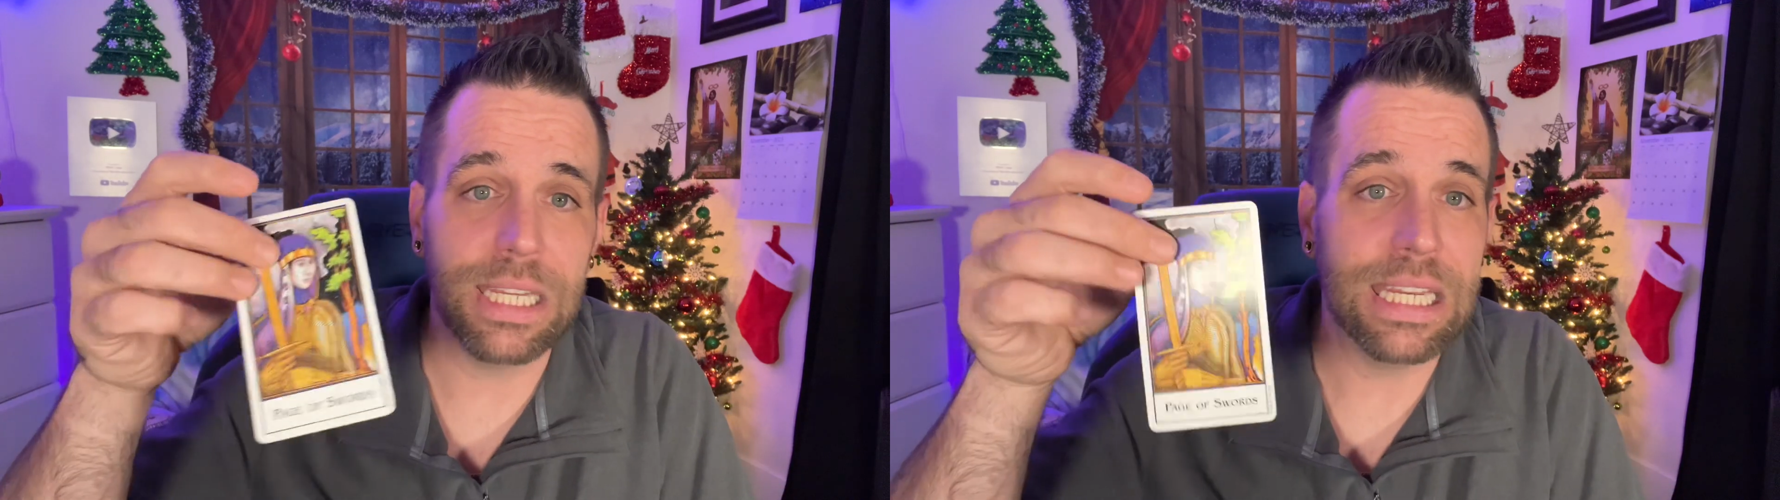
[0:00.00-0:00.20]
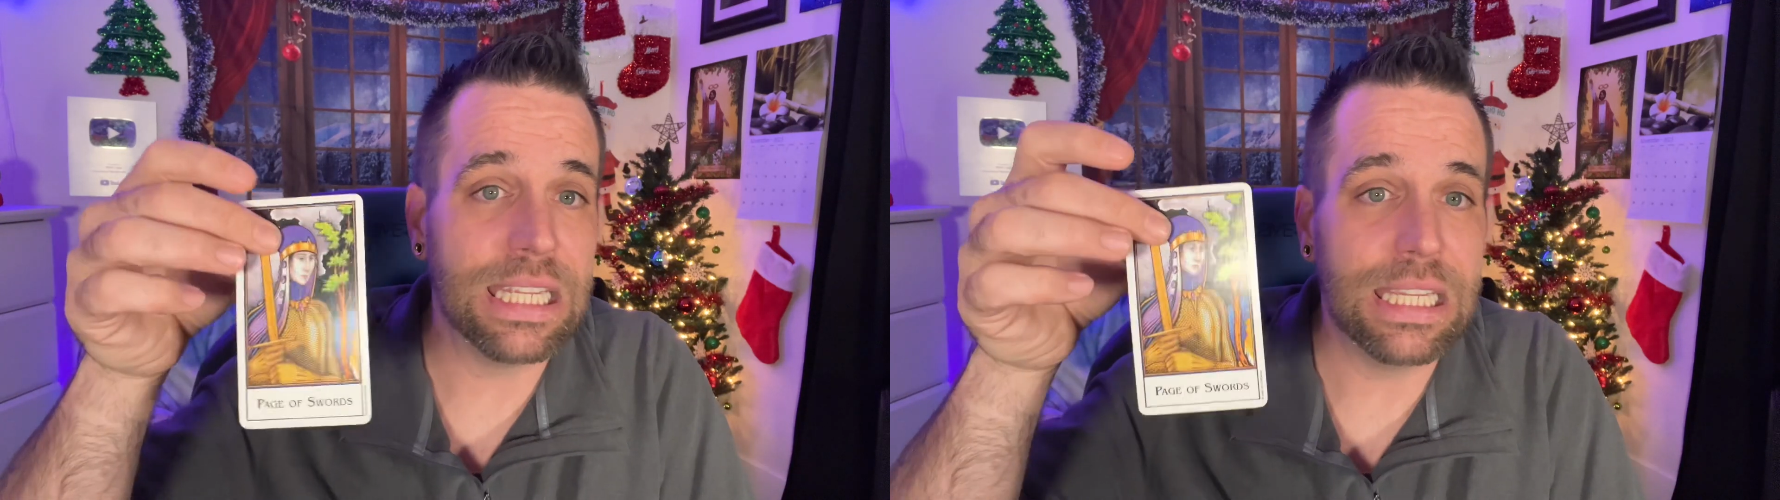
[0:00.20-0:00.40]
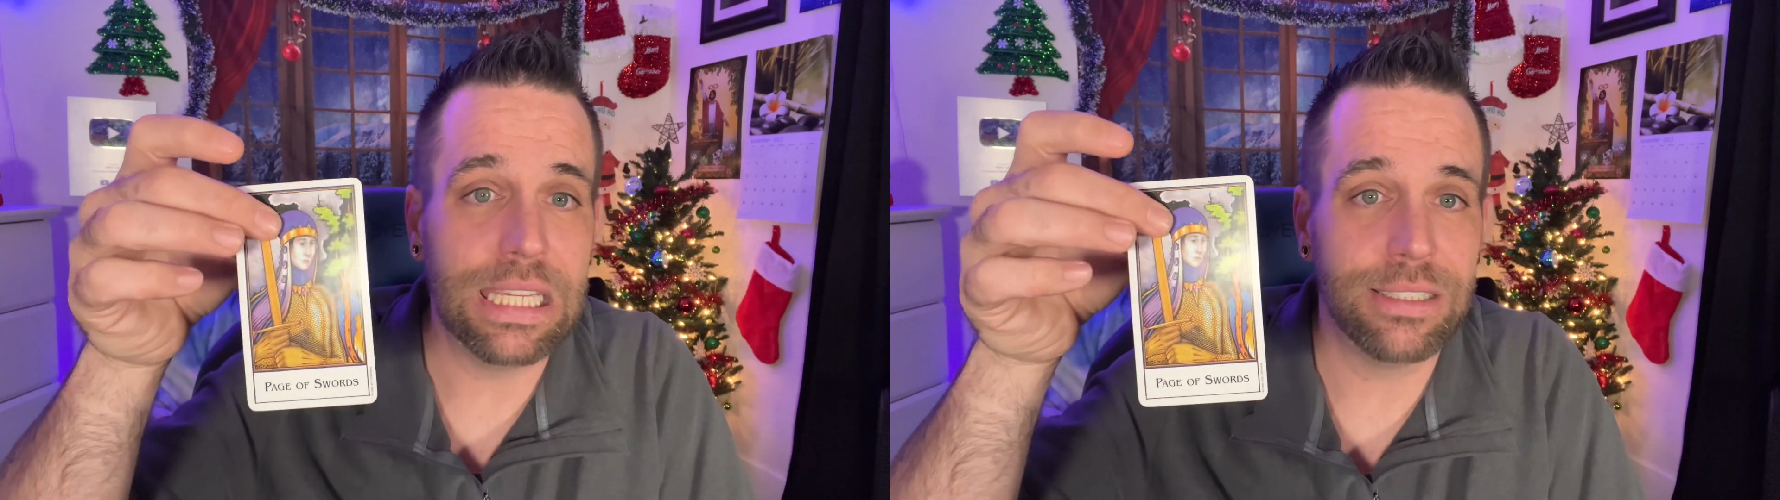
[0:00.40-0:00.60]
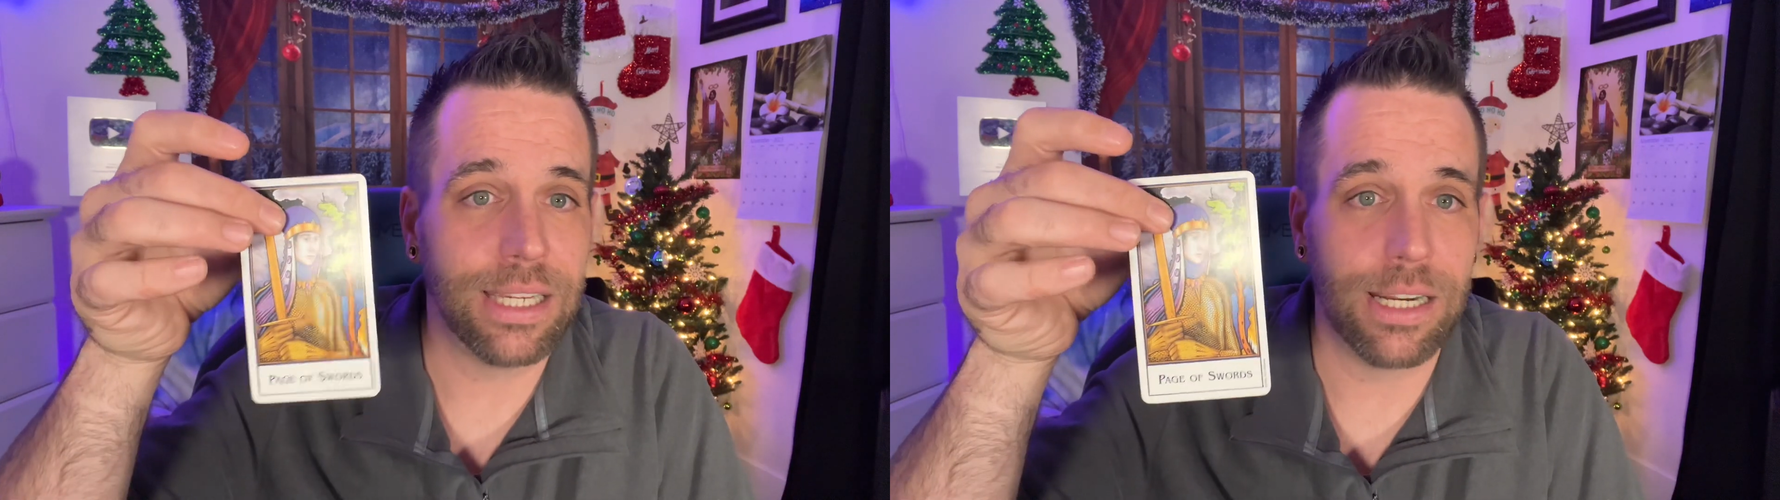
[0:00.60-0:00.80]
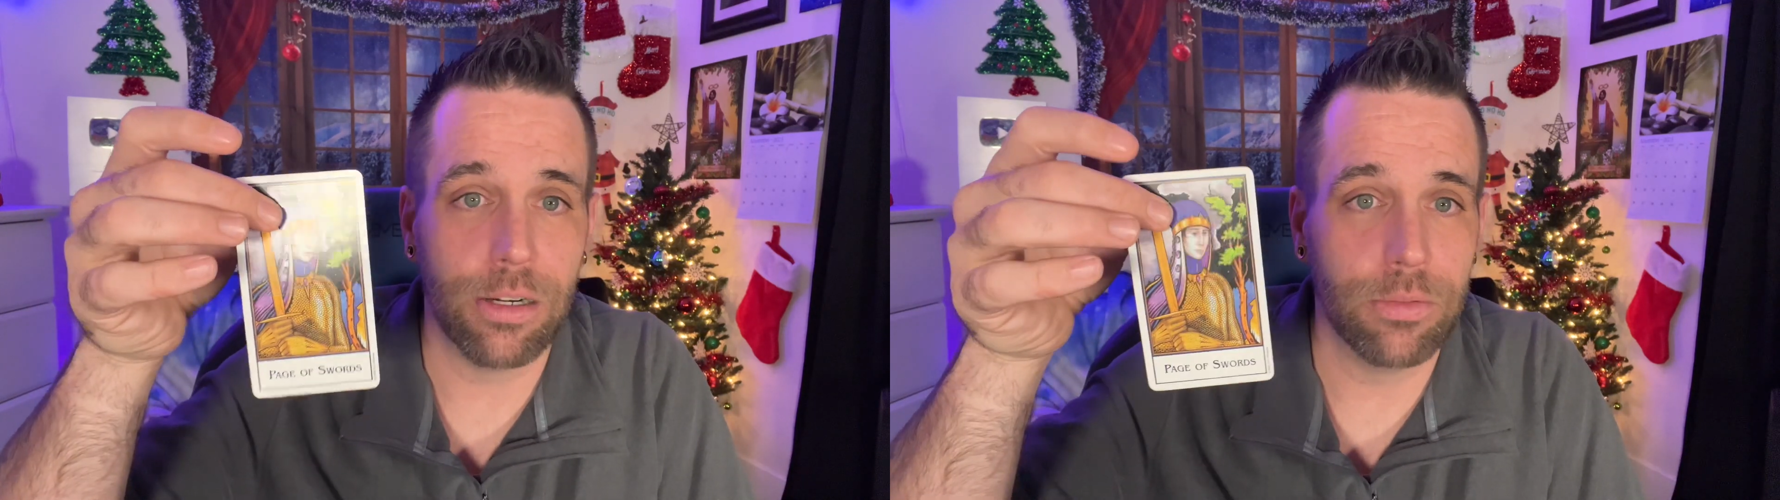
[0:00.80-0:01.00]
any
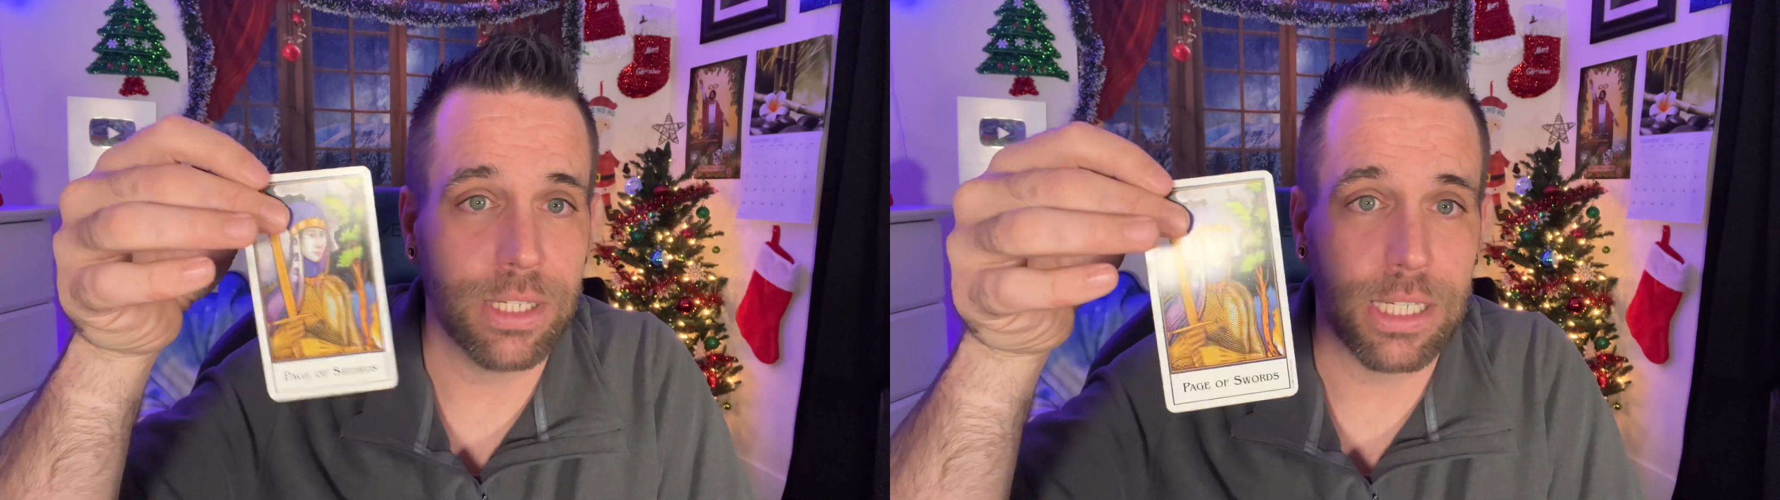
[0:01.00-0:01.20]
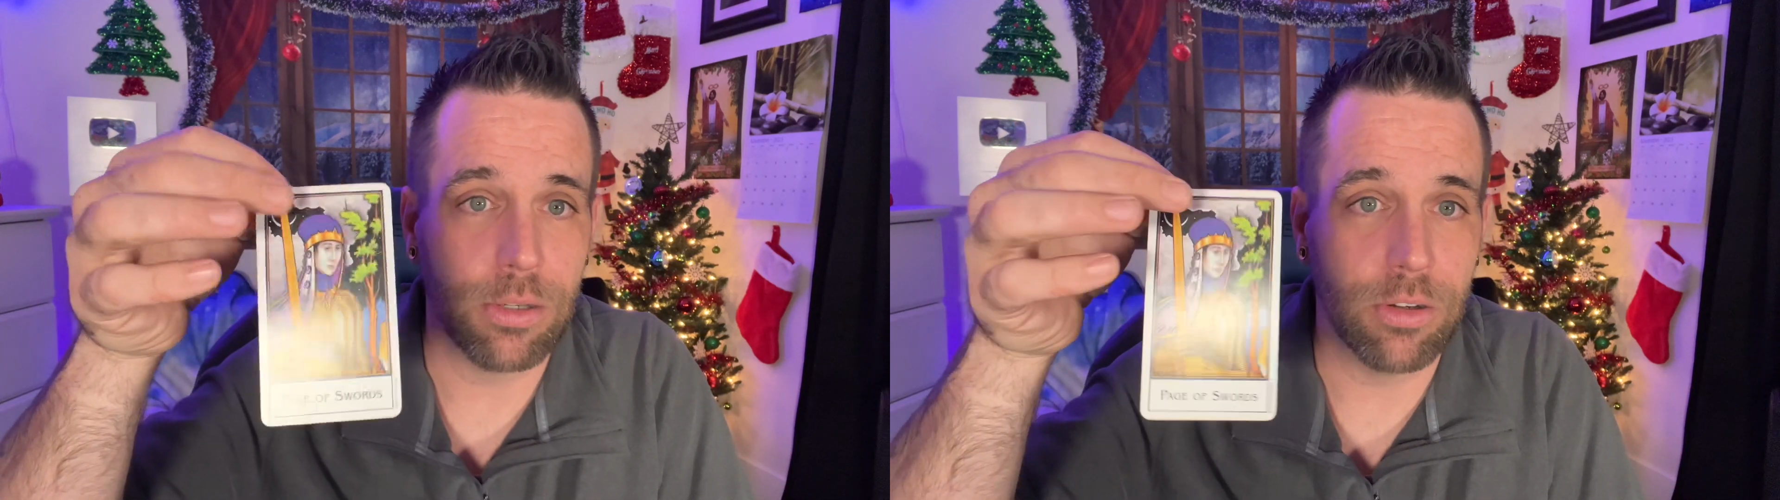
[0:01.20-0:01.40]
tarot video